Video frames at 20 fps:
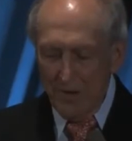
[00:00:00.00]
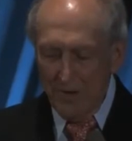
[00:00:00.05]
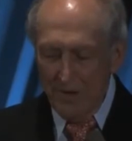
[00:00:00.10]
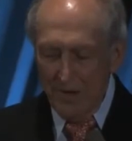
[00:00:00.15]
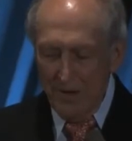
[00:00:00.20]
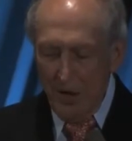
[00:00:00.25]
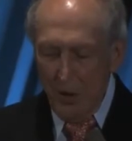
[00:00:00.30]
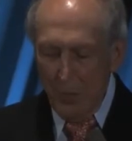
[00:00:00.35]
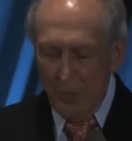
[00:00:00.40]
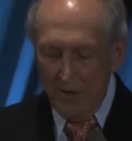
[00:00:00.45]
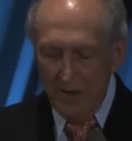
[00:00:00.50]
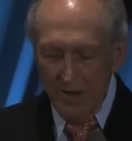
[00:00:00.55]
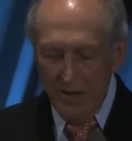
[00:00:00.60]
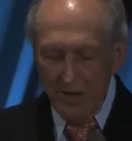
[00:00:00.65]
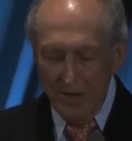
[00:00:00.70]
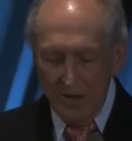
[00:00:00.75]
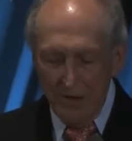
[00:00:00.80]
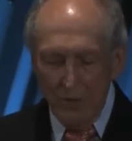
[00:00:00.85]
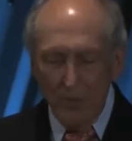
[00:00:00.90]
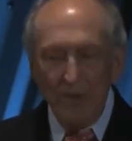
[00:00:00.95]
that helped
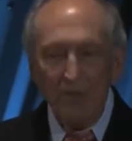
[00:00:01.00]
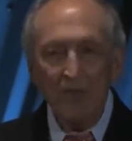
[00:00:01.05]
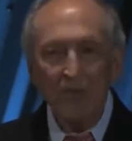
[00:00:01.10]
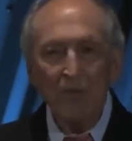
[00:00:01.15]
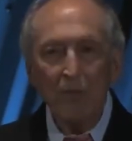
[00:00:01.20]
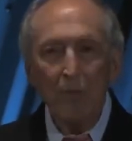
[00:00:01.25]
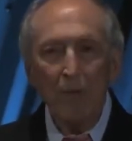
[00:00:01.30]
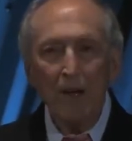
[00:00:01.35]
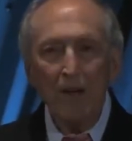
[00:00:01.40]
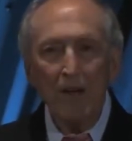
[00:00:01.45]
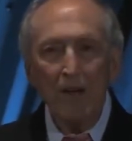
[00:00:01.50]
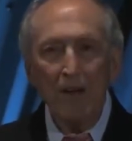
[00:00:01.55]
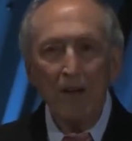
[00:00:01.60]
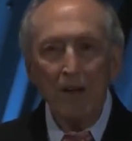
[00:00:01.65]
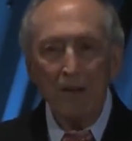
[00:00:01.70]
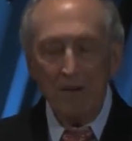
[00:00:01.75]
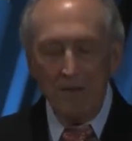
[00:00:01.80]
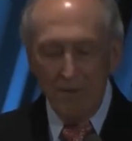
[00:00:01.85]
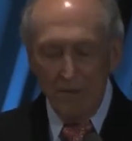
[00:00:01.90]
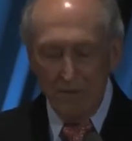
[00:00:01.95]
guide the rest of my
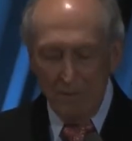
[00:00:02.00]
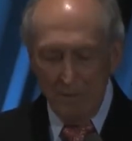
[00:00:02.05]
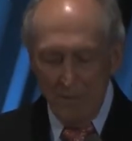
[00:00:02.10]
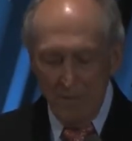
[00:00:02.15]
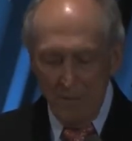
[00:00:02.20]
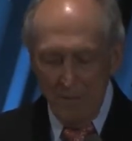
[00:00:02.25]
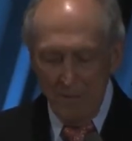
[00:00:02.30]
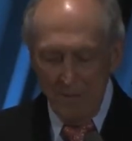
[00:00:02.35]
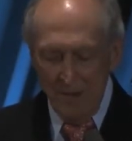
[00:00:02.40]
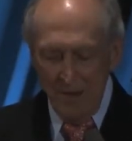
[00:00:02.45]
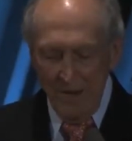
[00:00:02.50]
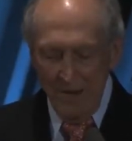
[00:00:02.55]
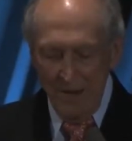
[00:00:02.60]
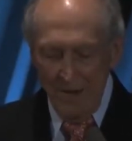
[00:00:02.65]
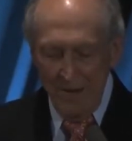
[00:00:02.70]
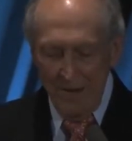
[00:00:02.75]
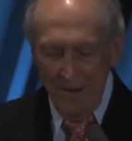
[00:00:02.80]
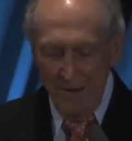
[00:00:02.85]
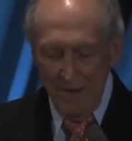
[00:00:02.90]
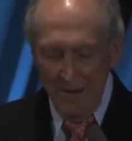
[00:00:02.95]
life.
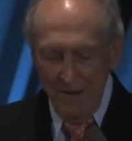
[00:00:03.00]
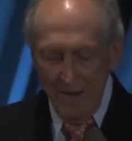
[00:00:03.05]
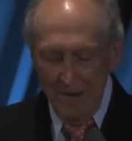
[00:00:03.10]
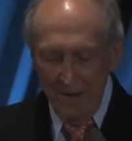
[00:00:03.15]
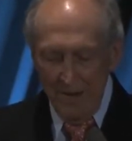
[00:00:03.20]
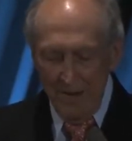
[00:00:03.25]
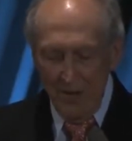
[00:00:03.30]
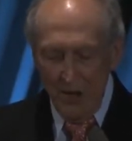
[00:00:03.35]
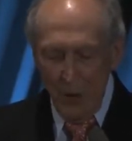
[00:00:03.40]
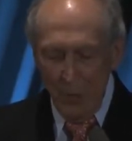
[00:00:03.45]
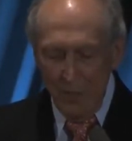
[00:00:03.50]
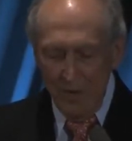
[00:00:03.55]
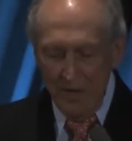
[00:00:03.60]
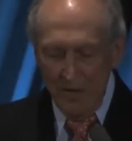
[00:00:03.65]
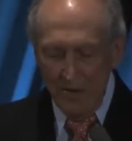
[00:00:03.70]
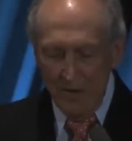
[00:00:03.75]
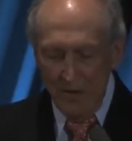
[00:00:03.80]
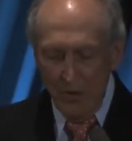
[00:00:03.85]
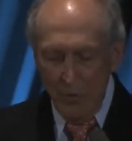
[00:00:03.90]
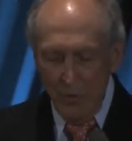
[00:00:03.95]
It helped me
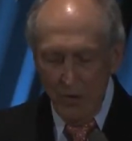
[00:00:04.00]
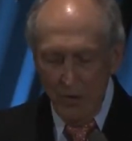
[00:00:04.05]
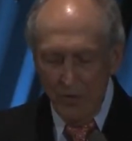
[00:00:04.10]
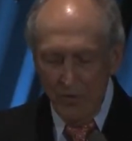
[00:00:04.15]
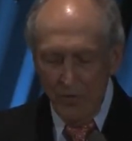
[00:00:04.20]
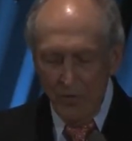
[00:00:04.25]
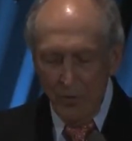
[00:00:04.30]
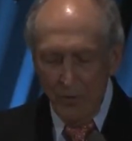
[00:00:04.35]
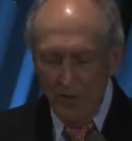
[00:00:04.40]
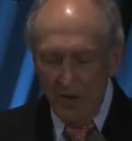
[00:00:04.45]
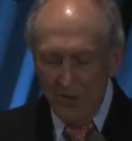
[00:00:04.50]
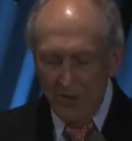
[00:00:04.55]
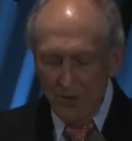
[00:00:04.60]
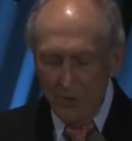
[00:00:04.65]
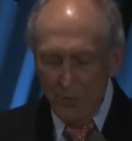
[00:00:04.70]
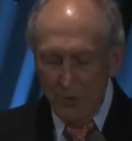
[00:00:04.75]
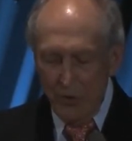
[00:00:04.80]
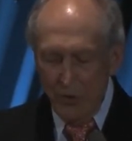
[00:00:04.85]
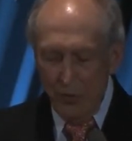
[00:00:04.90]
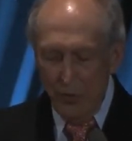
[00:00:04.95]
to go on from
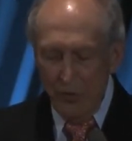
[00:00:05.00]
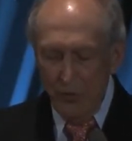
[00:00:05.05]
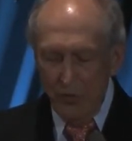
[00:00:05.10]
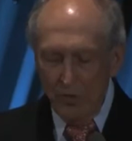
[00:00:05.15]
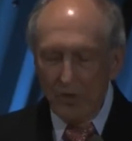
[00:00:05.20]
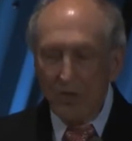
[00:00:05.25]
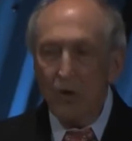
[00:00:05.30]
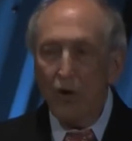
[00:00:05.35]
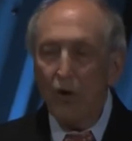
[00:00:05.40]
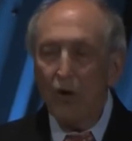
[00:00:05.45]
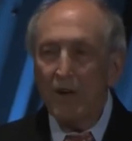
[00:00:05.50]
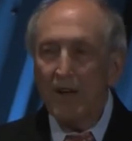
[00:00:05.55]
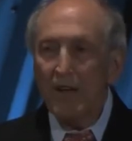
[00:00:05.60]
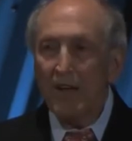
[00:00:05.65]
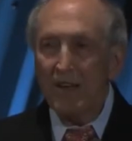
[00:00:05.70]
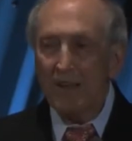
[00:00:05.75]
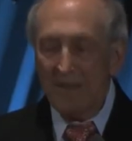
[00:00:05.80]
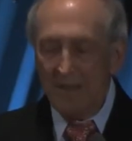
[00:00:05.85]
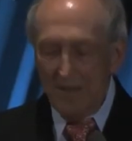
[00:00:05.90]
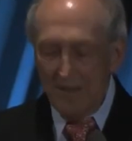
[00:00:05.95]
SMU to
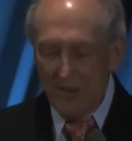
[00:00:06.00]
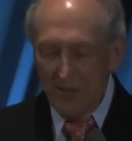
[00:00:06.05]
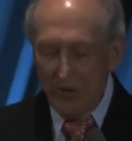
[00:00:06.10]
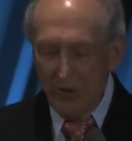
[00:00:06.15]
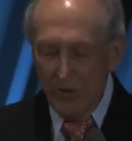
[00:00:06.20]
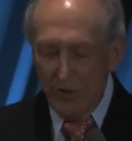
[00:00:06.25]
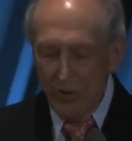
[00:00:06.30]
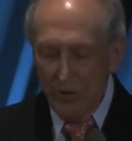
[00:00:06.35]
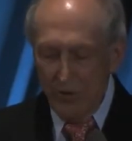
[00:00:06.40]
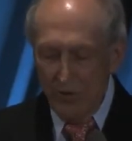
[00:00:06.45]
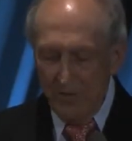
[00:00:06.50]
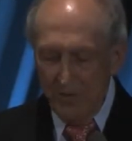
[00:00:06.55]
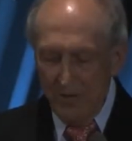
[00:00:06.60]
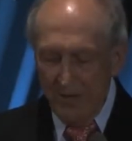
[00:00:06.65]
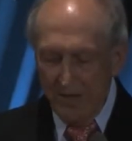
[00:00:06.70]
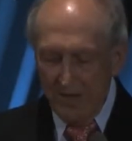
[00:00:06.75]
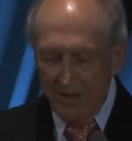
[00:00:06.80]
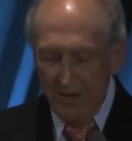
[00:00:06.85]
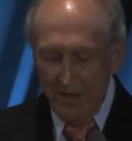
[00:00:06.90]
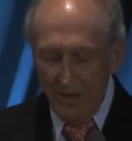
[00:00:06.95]
Carnegie Institute of
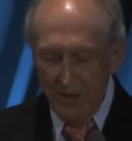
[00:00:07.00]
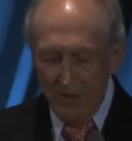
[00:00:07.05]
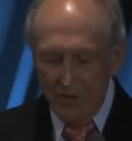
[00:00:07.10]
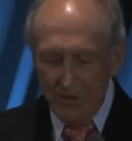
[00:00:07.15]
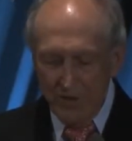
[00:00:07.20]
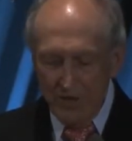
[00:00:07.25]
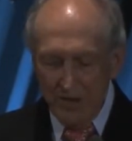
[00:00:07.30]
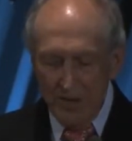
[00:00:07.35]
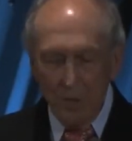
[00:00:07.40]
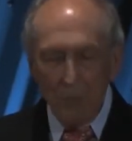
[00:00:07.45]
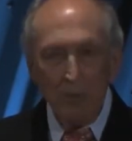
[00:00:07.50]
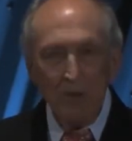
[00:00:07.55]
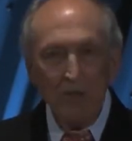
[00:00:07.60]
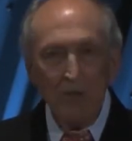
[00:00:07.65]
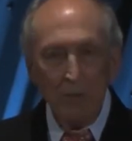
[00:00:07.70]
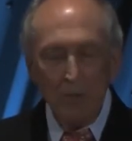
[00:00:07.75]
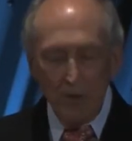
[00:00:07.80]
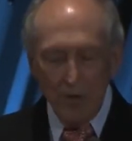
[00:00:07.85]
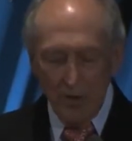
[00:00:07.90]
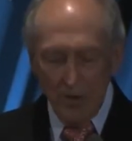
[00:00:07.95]
Technology in
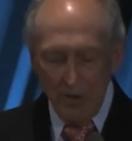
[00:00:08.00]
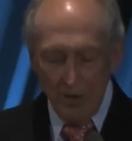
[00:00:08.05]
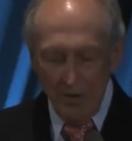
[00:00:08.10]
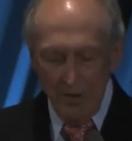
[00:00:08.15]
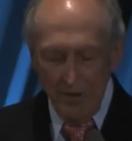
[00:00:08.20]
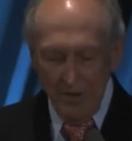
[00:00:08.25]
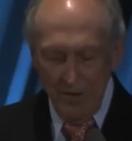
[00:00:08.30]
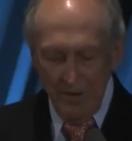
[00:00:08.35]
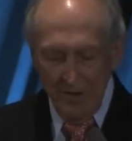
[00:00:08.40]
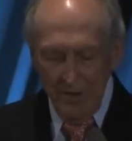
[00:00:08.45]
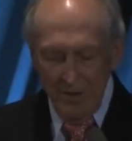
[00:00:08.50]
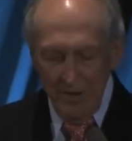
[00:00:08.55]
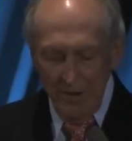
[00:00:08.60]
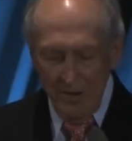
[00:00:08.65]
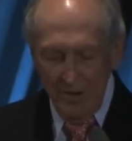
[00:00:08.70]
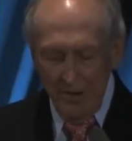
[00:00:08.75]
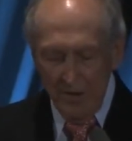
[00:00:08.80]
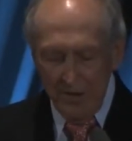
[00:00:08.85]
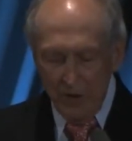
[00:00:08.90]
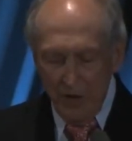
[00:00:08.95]
Pittsburgh,
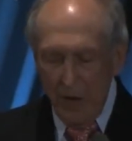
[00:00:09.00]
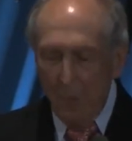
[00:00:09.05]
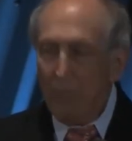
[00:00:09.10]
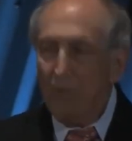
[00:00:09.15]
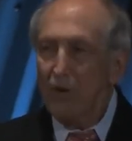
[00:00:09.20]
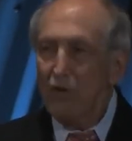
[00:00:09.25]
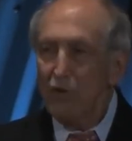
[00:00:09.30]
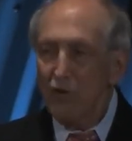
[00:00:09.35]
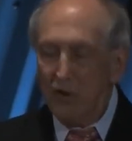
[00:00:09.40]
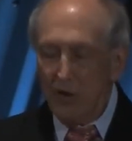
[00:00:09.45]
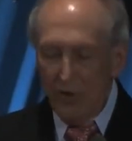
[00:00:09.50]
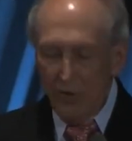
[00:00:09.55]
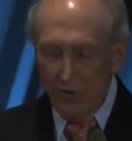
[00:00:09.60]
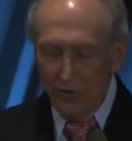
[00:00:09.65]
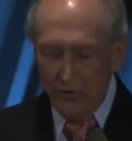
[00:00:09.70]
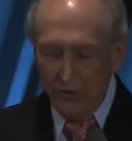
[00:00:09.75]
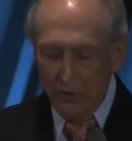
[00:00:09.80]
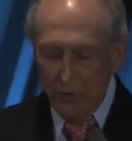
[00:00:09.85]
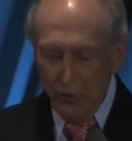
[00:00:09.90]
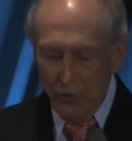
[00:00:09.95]
a top engineering
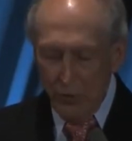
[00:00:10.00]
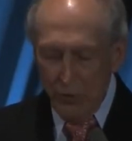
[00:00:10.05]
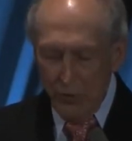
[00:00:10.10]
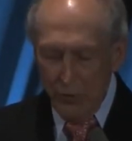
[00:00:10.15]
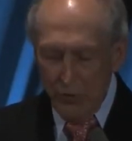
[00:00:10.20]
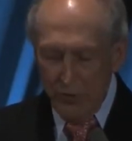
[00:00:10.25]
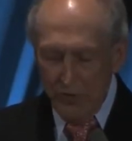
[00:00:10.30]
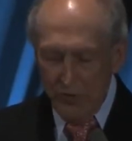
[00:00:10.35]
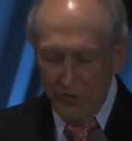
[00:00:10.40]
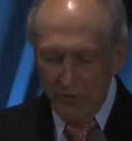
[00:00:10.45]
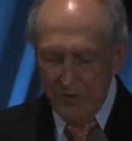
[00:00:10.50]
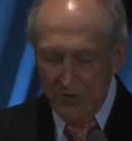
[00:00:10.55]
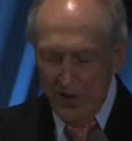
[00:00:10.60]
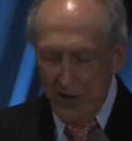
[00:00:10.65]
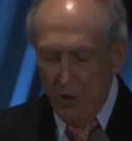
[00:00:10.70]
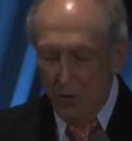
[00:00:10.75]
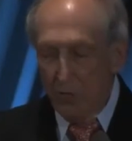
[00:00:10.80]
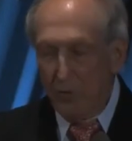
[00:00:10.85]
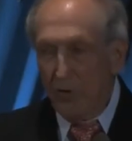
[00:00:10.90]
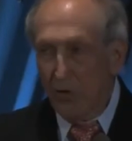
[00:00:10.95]
school, which is
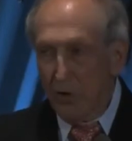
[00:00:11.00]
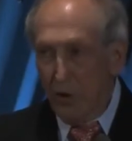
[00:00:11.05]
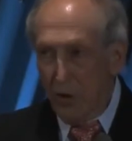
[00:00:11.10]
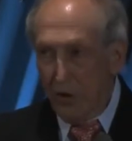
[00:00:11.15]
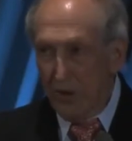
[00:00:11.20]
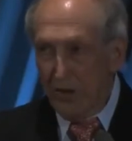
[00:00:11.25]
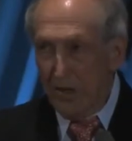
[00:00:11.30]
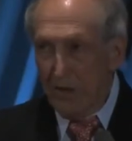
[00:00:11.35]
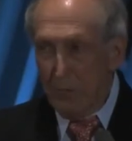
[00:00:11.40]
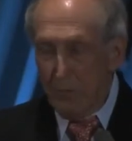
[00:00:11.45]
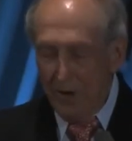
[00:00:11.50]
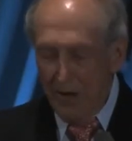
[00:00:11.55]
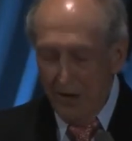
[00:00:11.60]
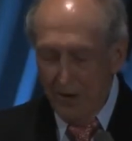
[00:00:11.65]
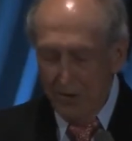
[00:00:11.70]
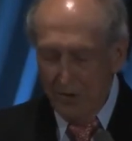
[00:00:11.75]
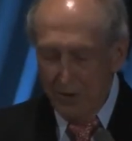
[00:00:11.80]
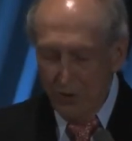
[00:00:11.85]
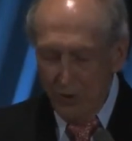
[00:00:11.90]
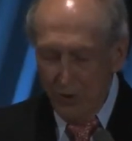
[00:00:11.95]
now Carnegie
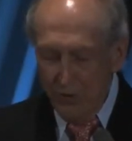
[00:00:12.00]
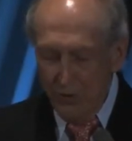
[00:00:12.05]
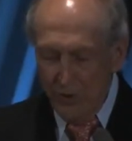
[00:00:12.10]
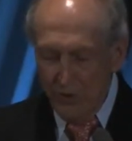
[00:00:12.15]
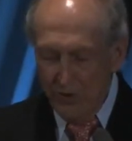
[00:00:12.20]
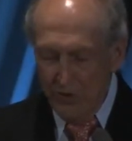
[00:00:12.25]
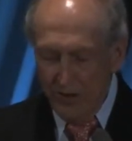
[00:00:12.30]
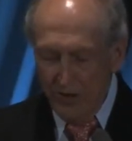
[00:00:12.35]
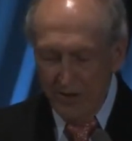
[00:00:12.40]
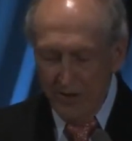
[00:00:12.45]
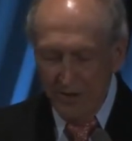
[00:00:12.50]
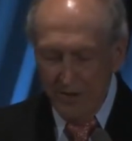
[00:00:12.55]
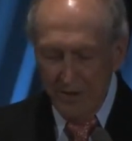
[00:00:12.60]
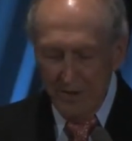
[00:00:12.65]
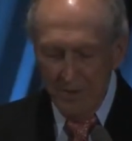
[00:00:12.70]
Mellon University.